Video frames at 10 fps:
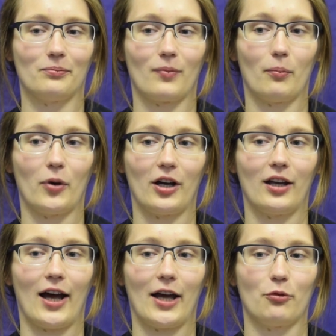
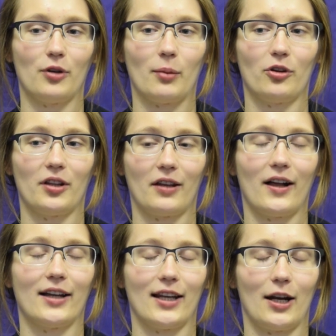But I'm really
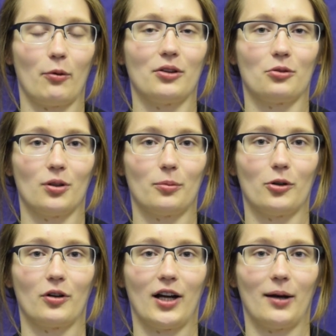glad that I went through the
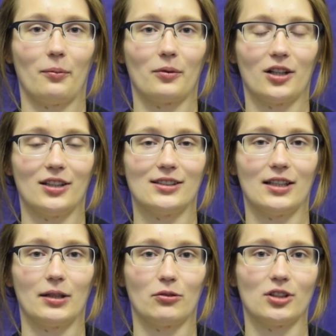program because
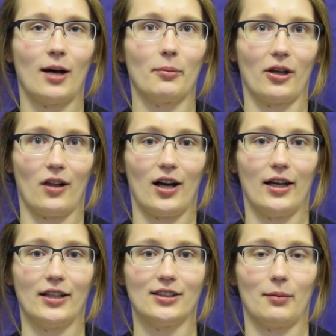it taught me a
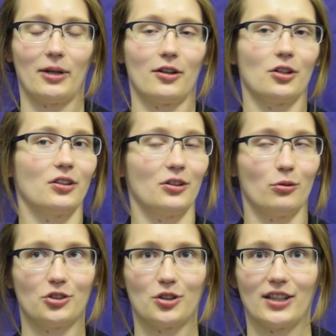lot. It taught me how to deal
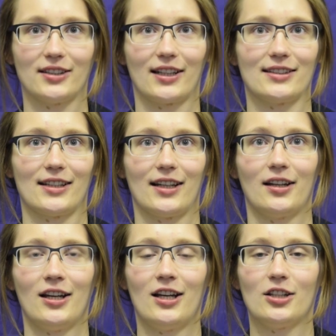with stress, like I
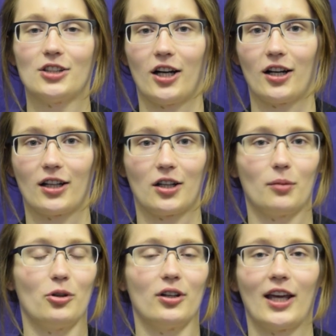said, talk and
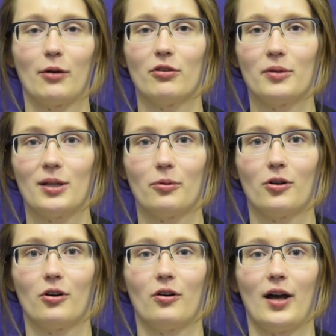communicate with
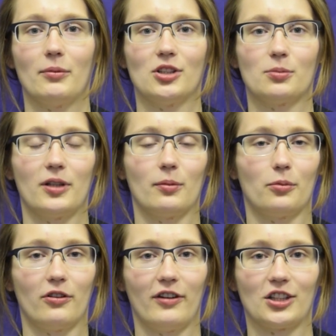people, and just be a
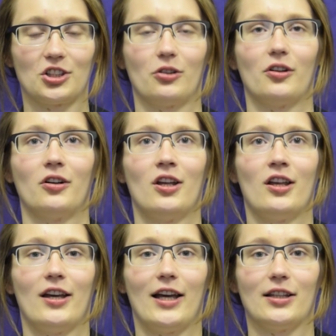professional
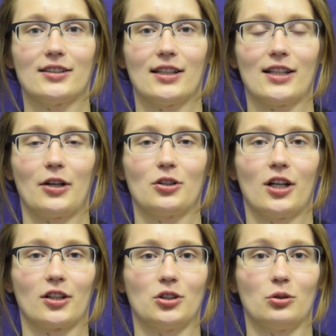in the sense how you
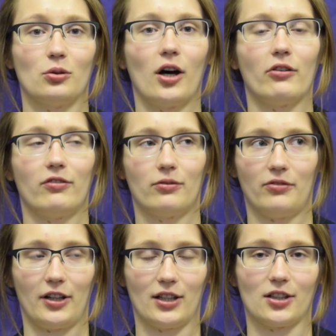talk to
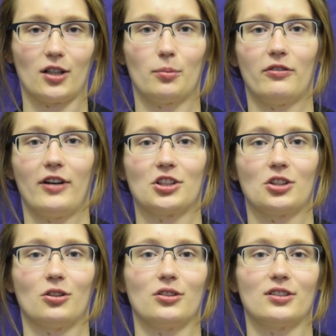various other
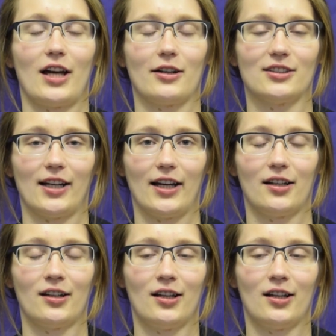professionals outside.